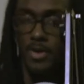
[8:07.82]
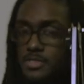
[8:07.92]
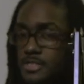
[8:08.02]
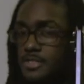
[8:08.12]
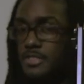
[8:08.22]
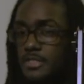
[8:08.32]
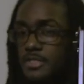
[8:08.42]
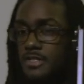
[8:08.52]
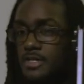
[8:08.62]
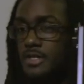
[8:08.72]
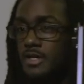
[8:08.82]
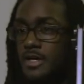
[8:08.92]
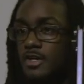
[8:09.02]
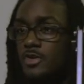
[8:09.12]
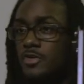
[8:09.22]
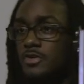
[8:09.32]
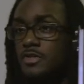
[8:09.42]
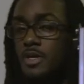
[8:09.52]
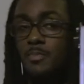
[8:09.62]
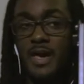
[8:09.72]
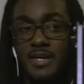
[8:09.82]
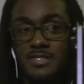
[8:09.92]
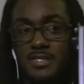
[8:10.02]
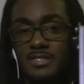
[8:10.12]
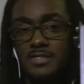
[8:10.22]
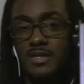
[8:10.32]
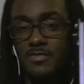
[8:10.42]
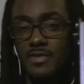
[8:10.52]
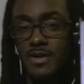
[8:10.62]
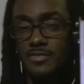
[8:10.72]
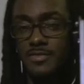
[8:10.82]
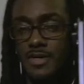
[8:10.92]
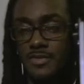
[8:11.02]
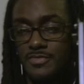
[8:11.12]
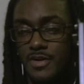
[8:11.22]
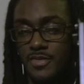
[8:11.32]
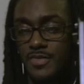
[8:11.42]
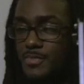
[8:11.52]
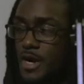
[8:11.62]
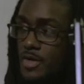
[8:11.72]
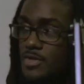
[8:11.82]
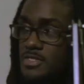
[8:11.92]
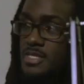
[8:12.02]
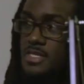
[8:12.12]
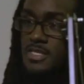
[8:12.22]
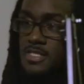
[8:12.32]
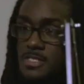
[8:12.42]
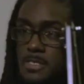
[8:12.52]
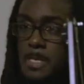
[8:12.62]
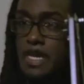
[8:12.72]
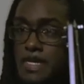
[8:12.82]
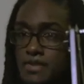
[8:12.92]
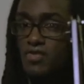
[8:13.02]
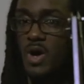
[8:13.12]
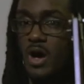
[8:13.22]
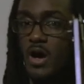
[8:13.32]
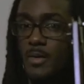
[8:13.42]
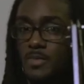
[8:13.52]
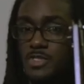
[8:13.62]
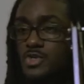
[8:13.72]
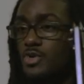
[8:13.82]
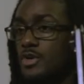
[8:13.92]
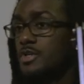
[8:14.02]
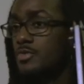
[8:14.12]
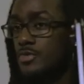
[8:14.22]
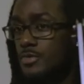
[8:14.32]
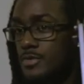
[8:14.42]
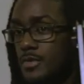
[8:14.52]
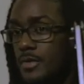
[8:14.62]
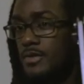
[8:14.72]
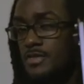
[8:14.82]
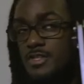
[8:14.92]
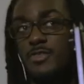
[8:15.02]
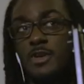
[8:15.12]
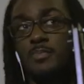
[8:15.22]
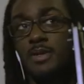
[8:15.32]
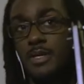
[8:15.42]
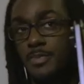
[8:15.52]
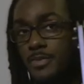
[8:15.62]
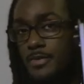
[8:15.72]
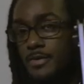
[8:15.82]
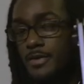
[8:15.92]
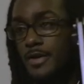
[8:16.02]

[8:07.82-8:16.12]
personhood. Exactly. The basics of democracy is majority rule. It's for the people.